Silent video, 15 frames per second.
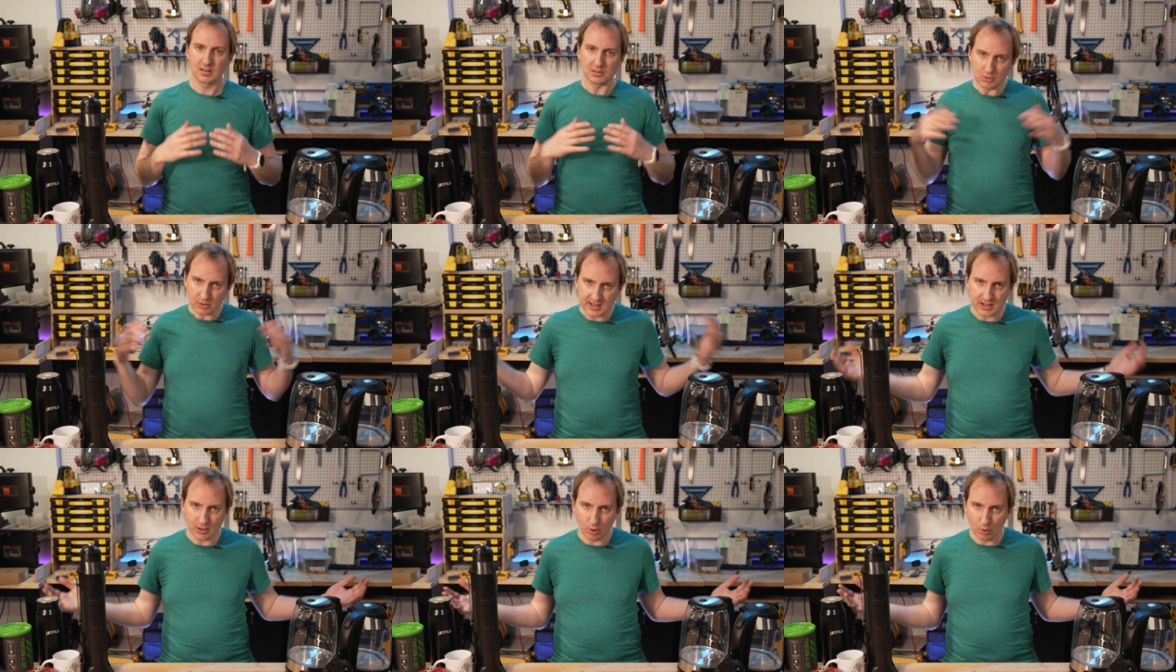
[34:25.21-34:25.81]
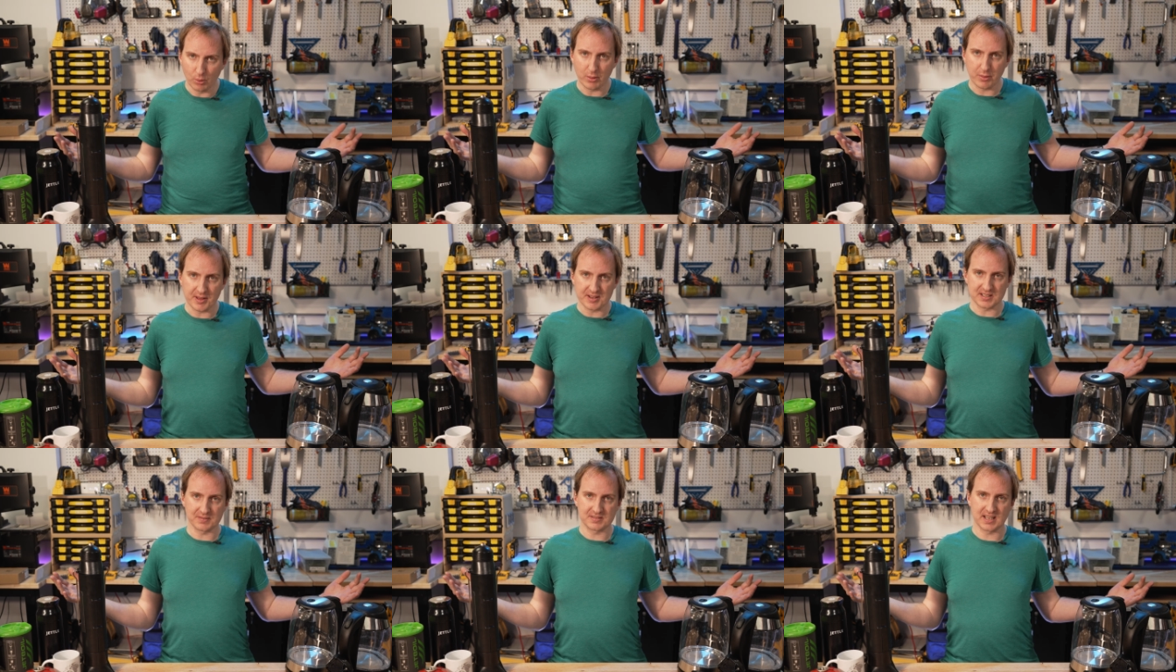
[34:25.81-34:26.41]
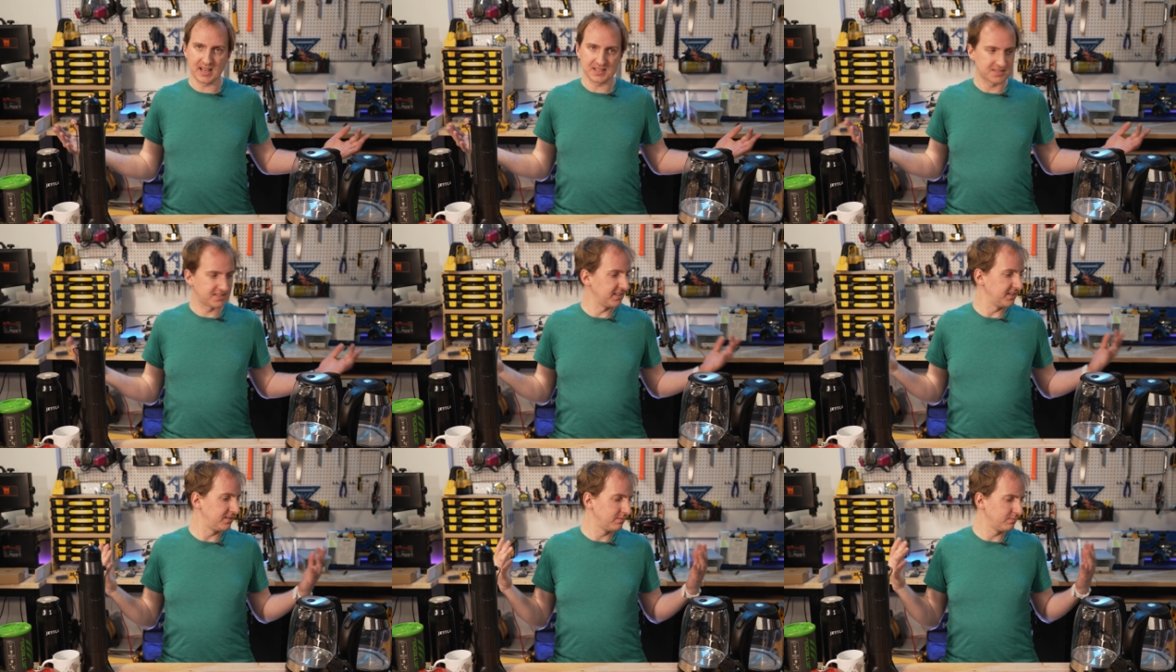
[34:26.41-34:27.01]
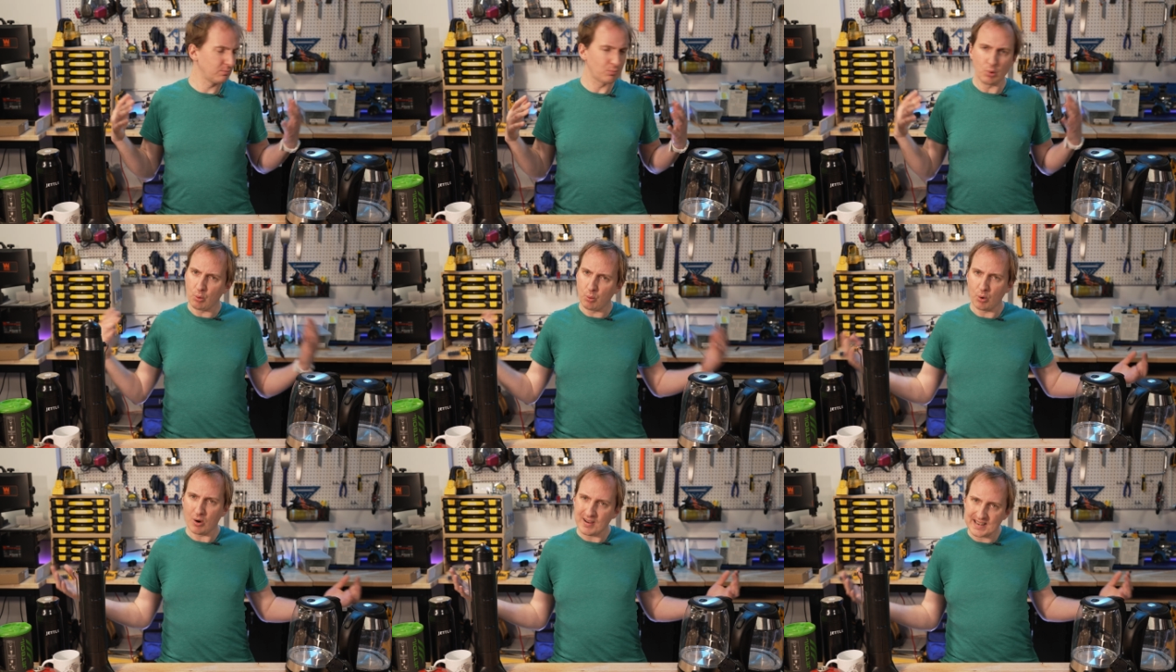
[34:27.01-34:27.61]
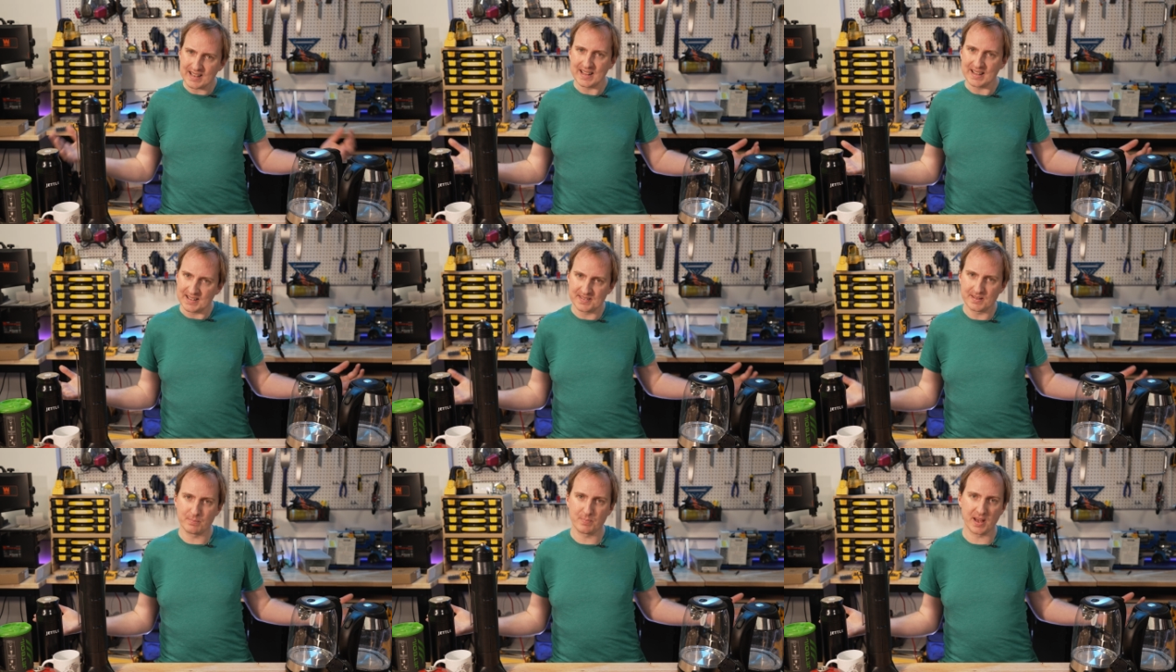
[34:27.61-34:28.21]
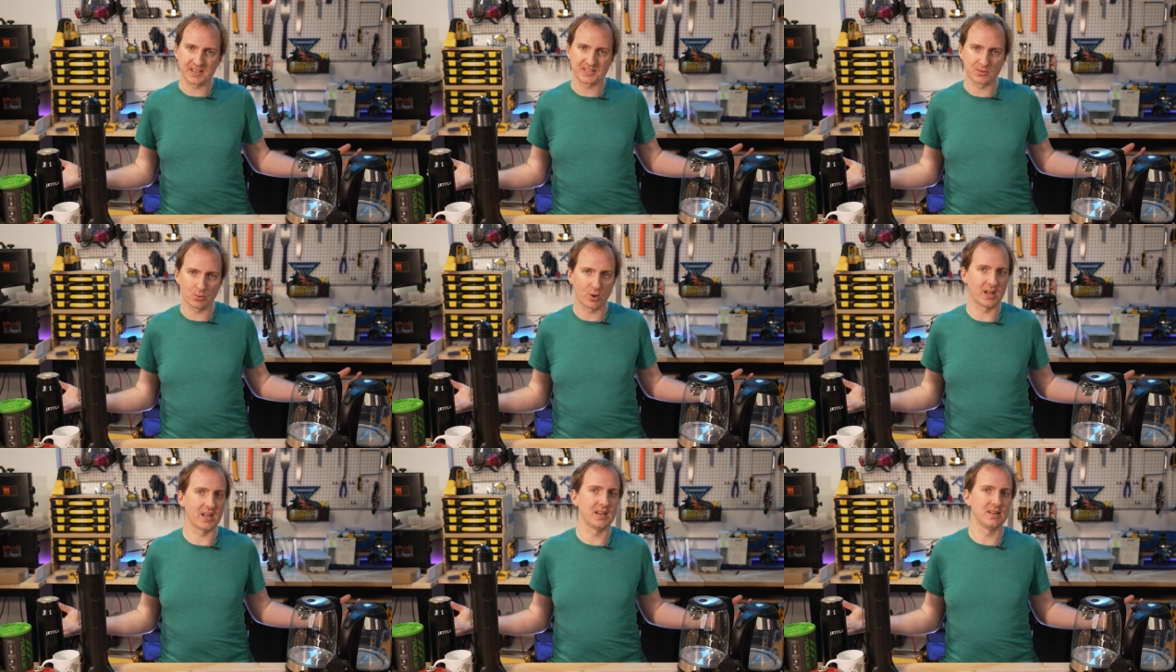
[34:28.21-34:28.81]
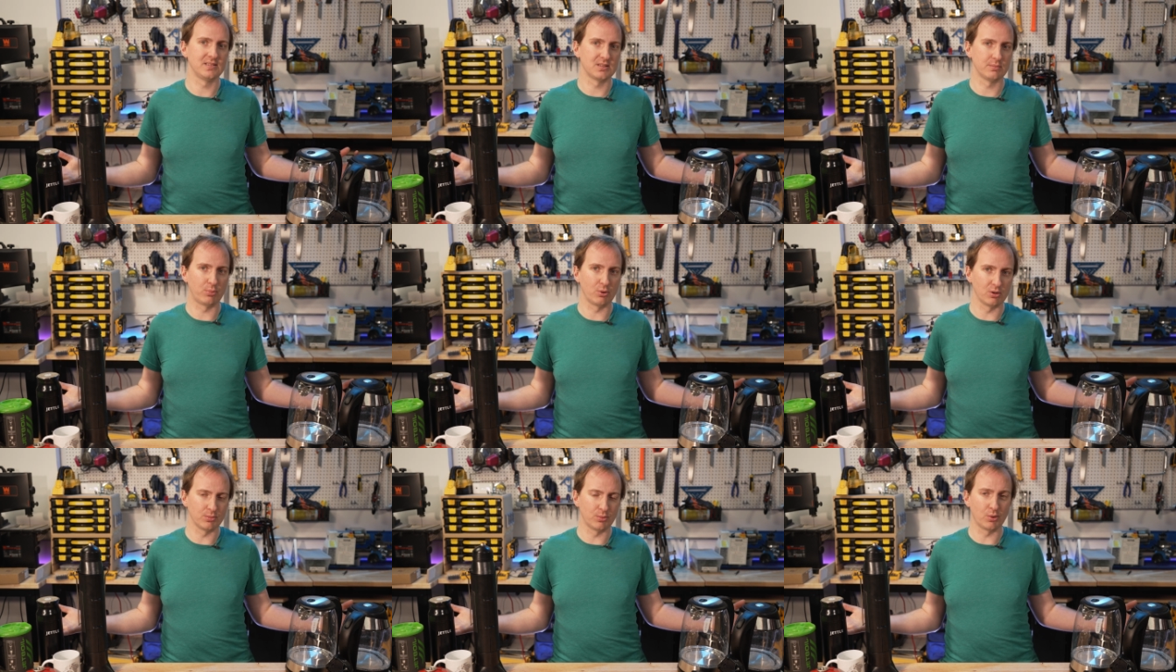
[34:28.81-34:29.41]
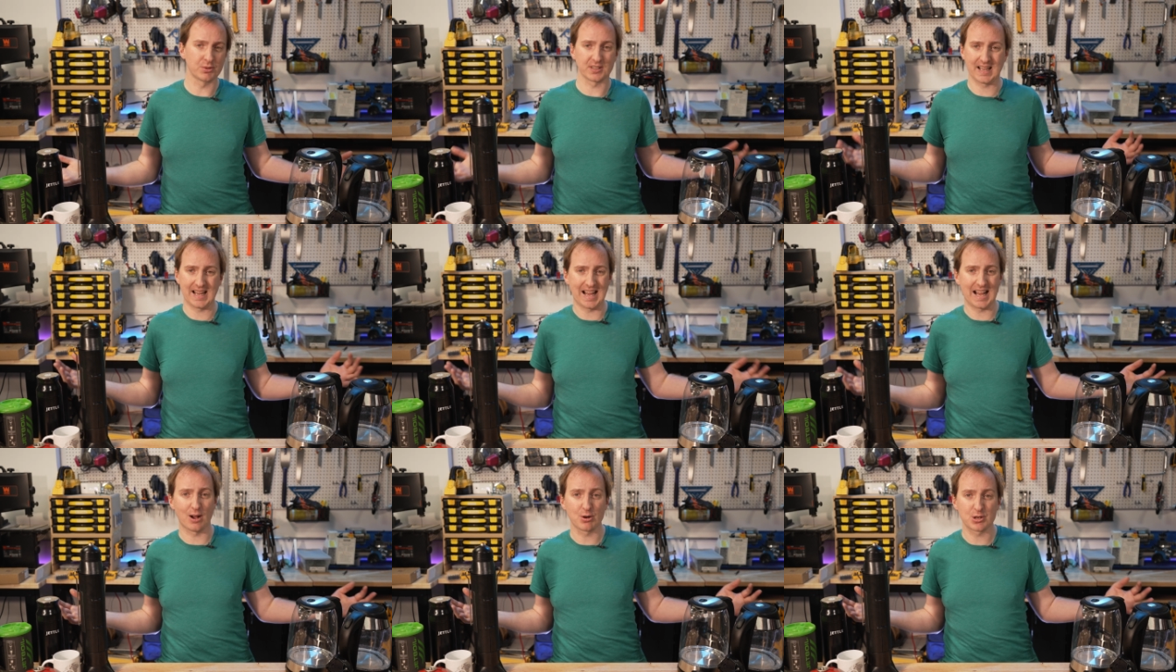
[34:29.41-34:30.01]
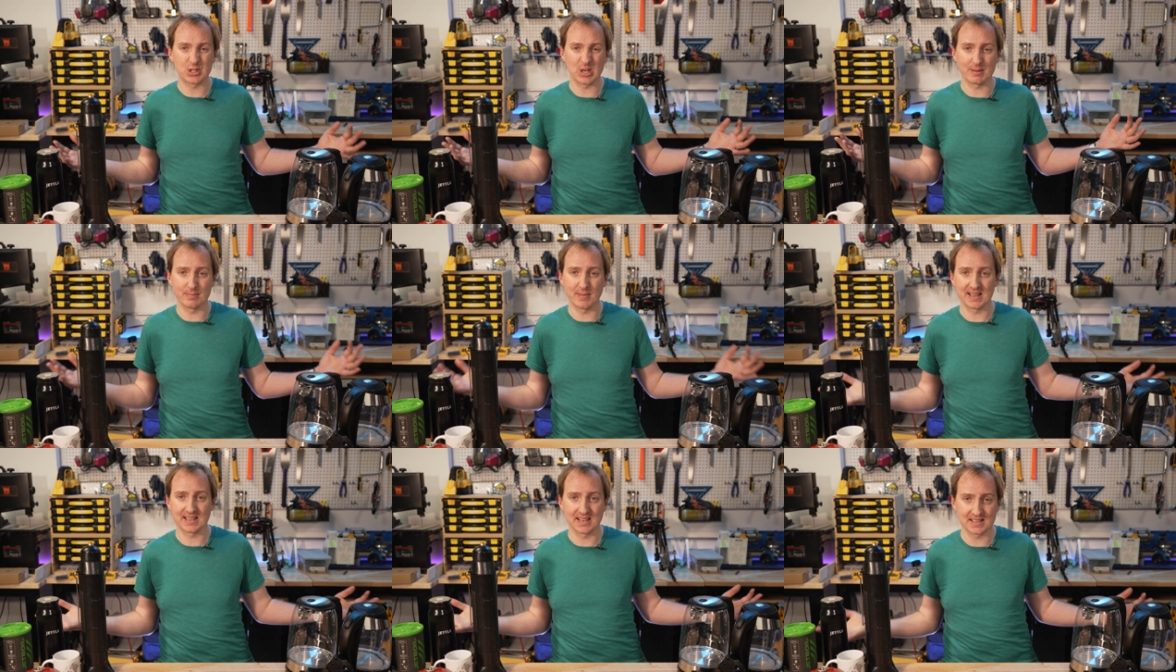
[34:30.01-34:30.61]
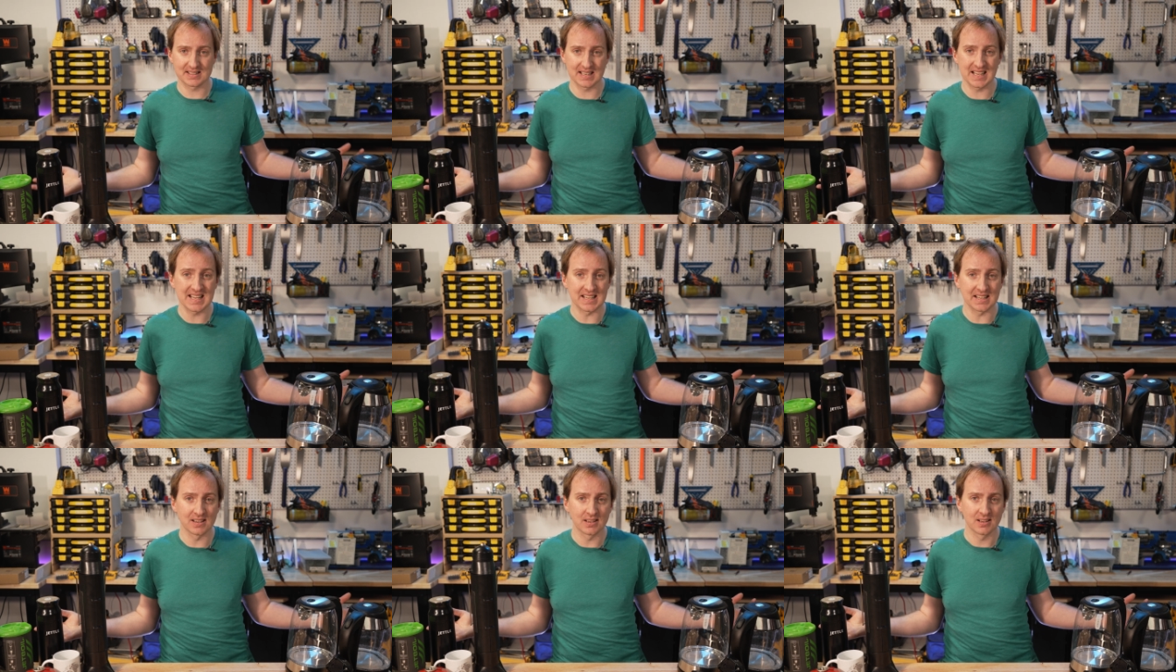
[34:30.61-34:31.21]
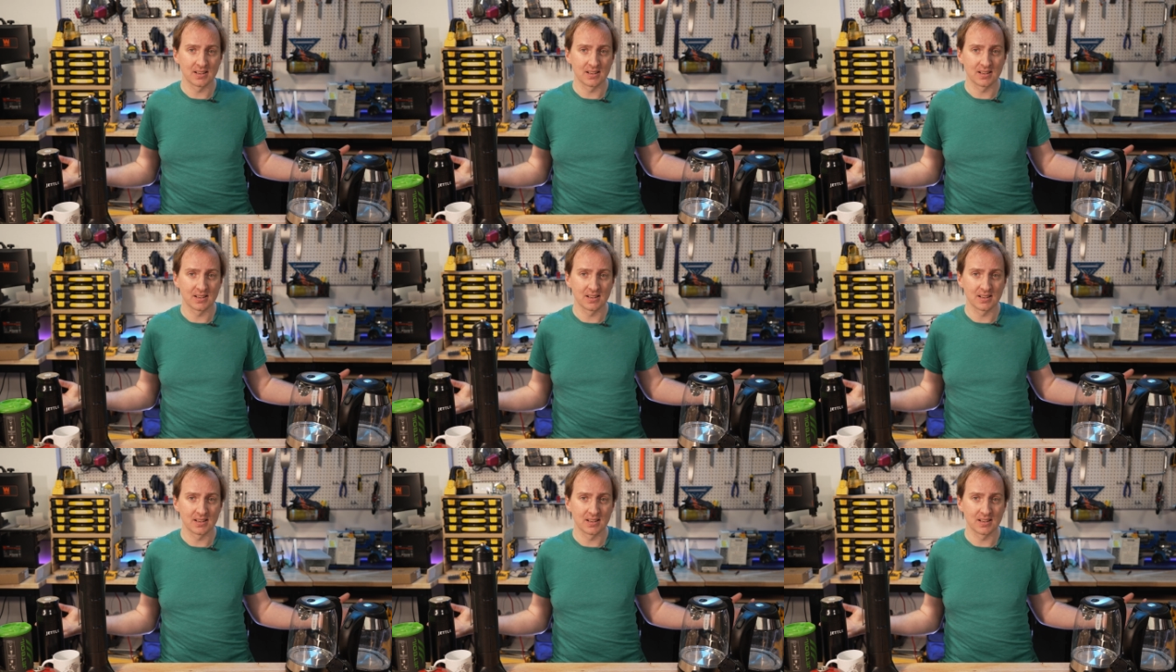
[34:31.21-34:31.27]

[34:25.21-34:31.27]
Looking at all the things I've tested, what is the best way to boil water? How should I be making tea?